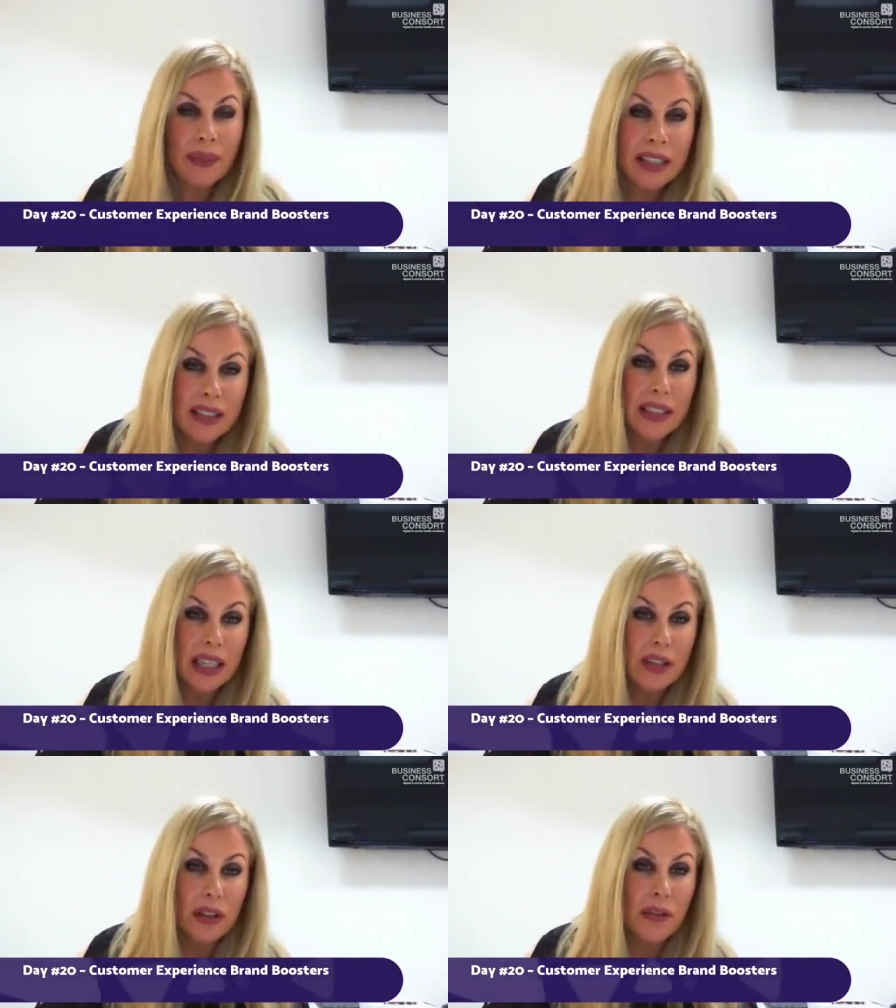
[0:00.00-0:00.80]

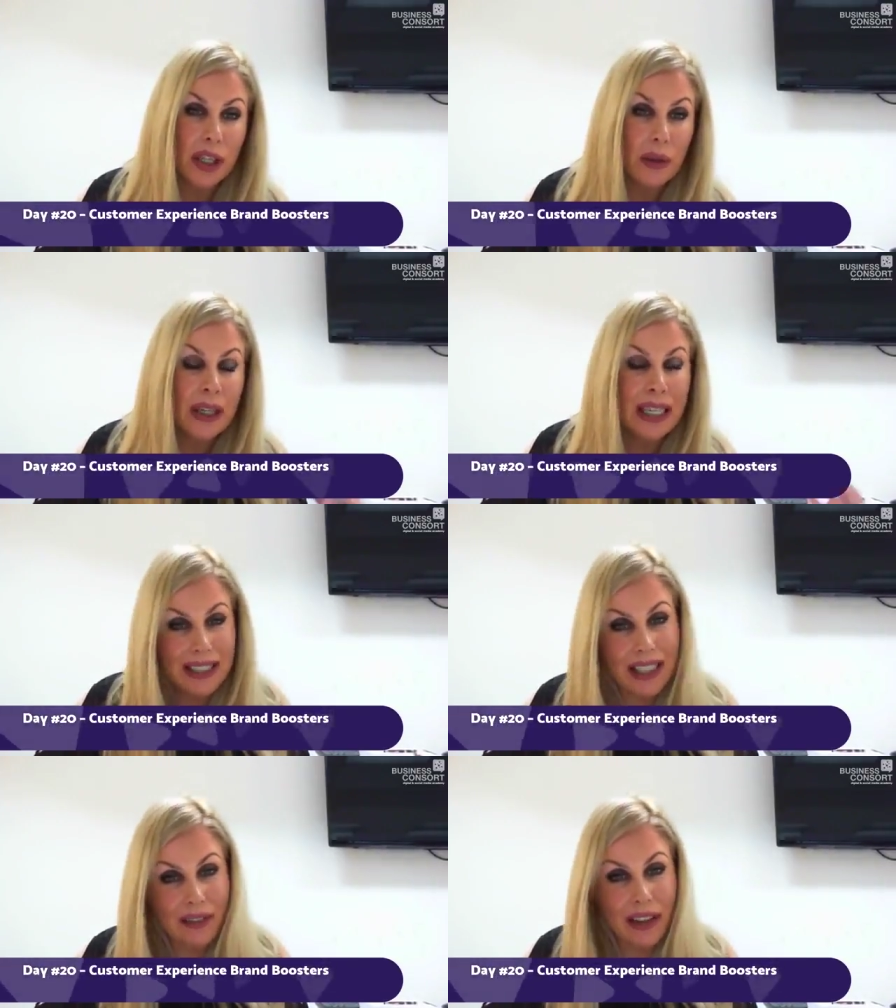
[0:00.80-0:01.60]
Instead of, you know,
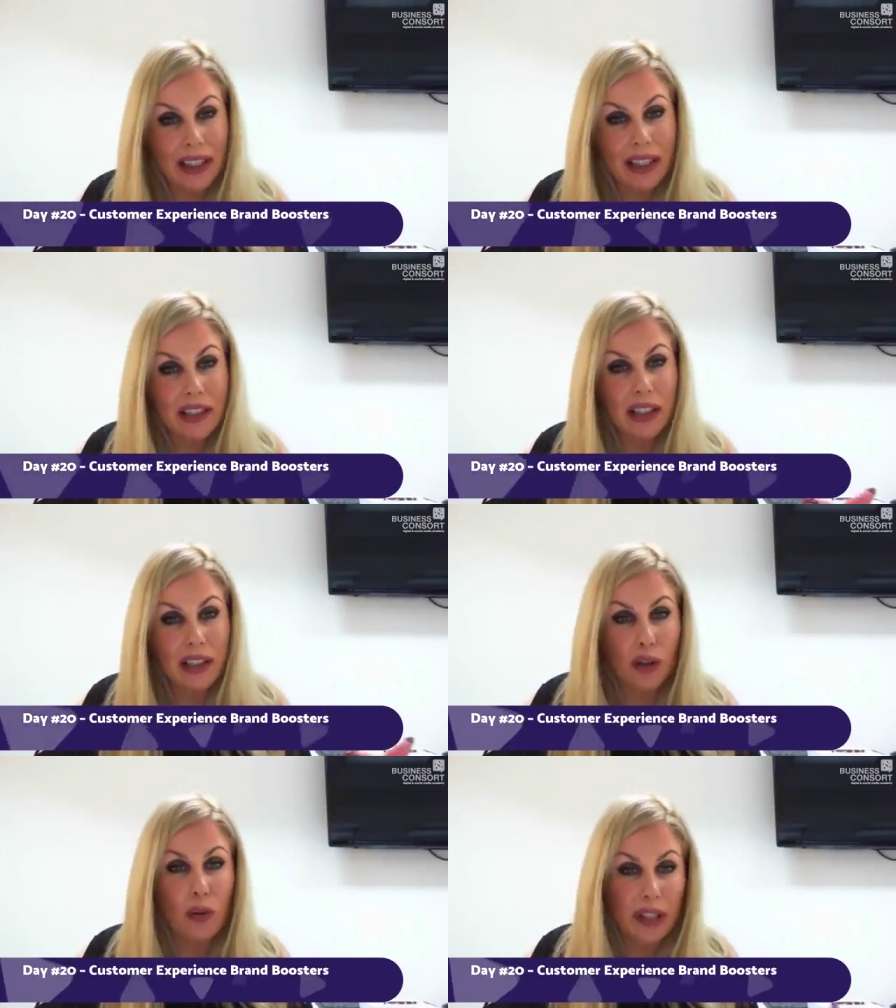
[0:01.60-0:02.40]
seven things that
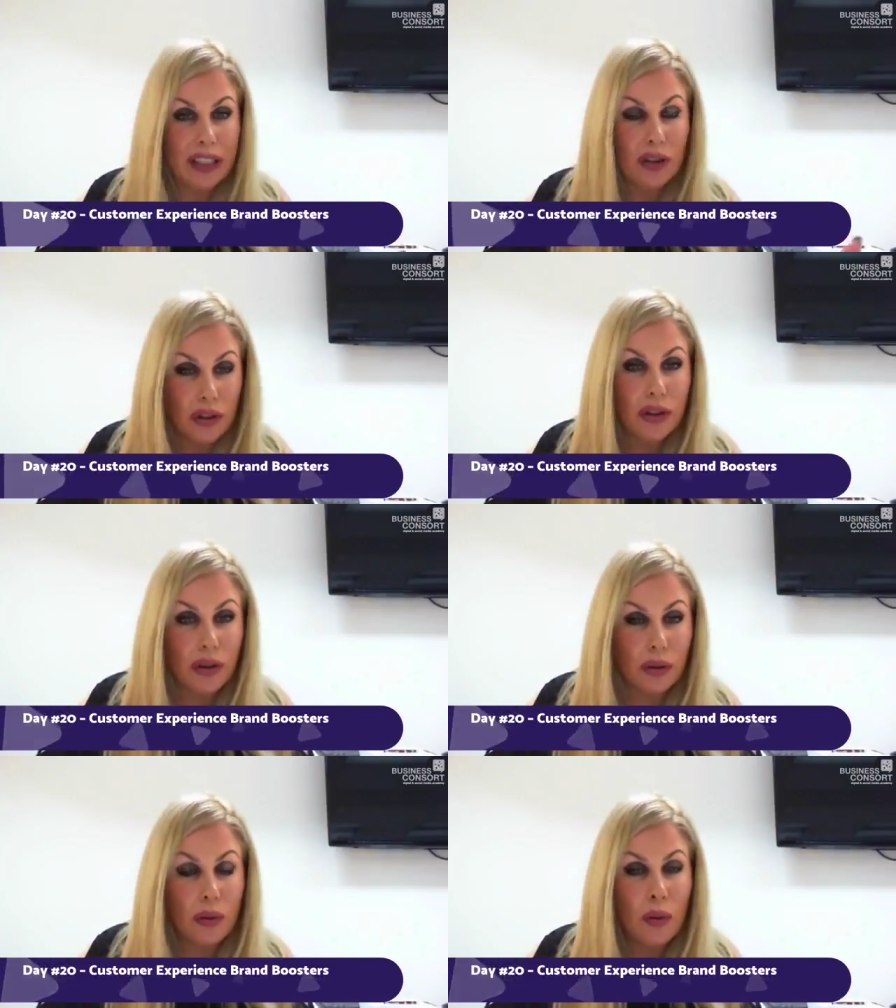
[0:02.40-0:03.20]
you need to
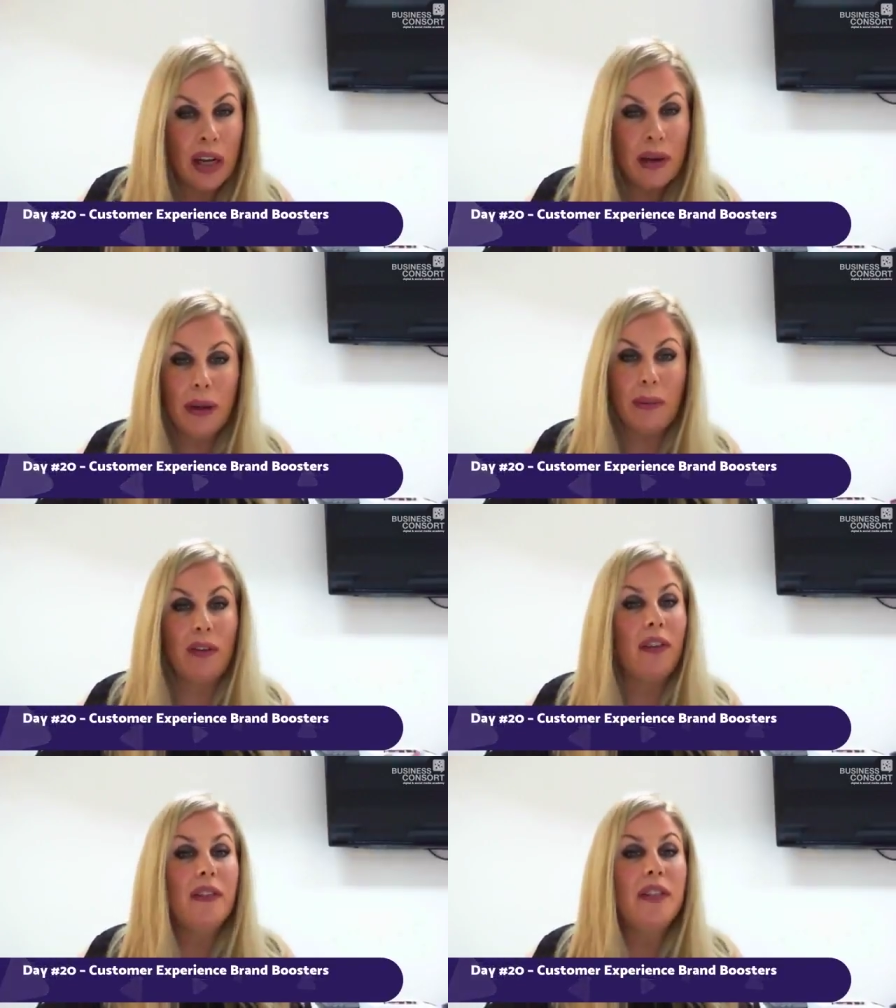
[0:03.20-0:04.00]
do, maybe
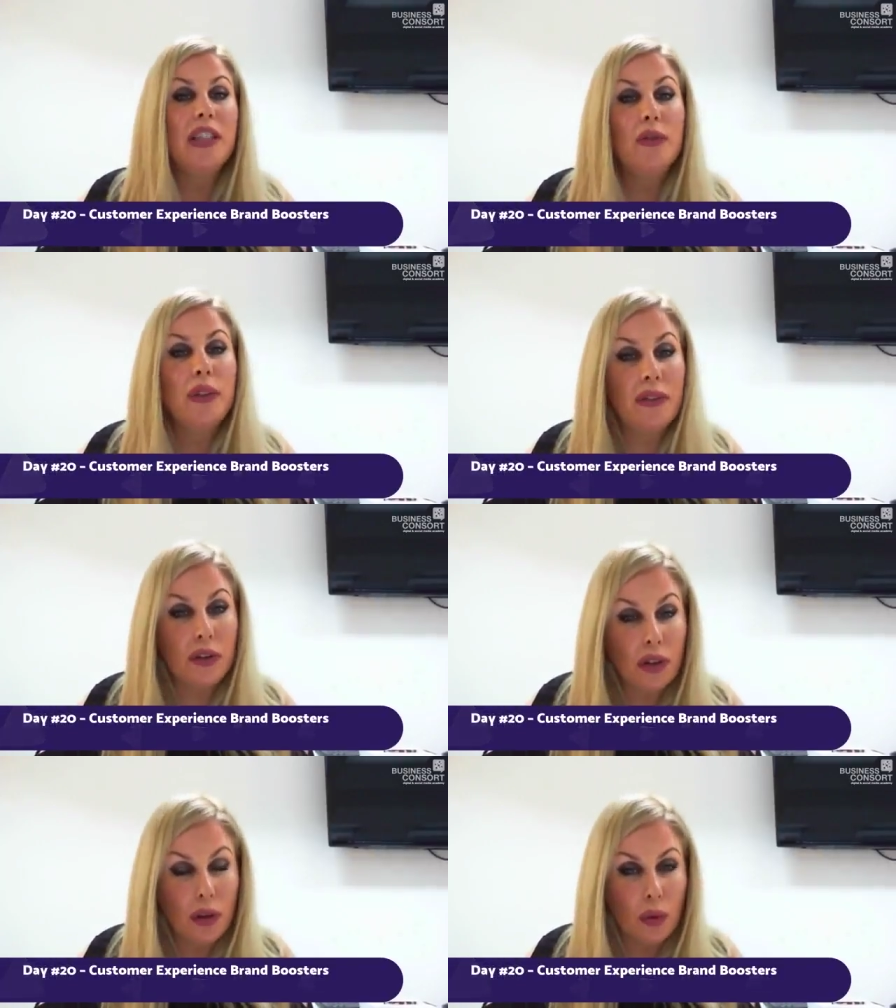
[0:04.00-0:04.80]
five things you never
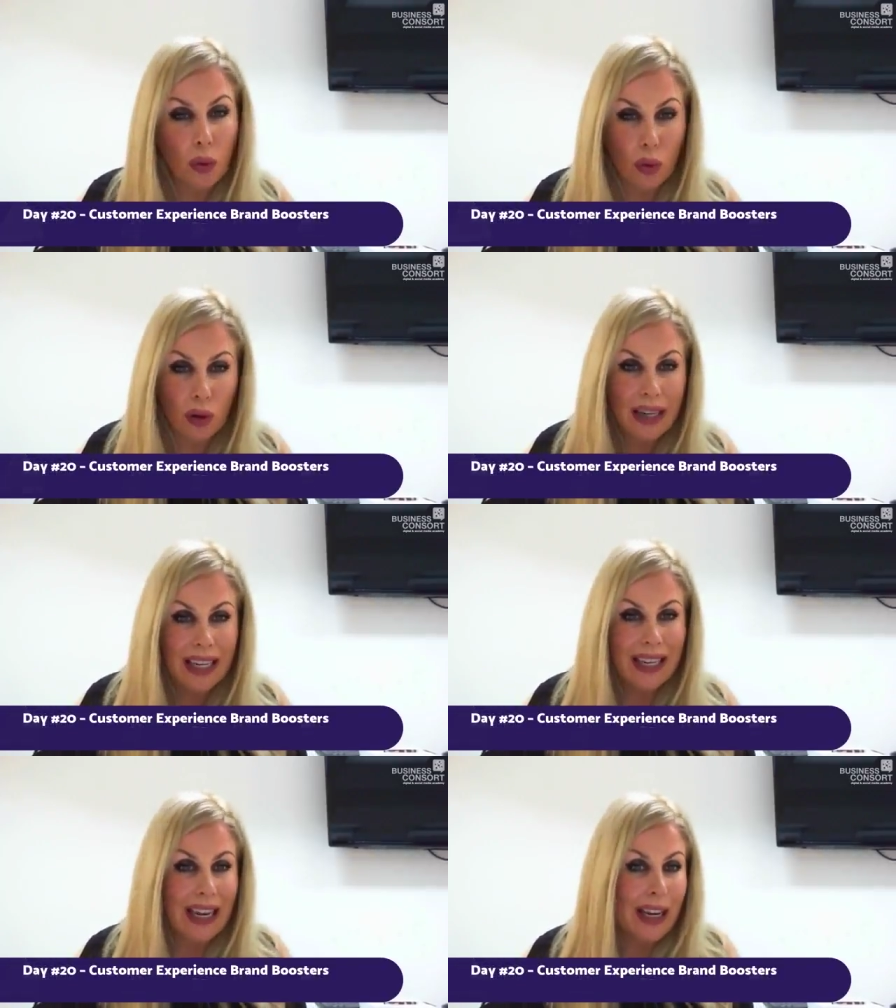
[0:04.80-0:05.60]
knew, or
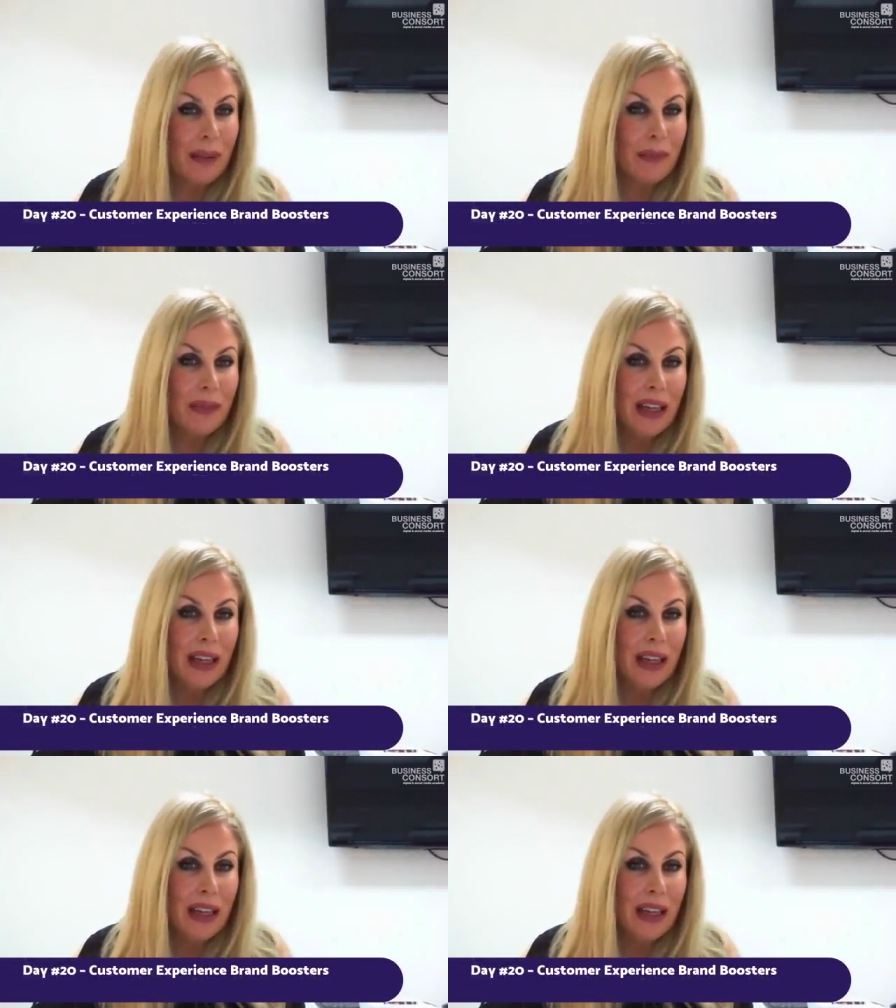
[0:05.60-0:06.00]
um,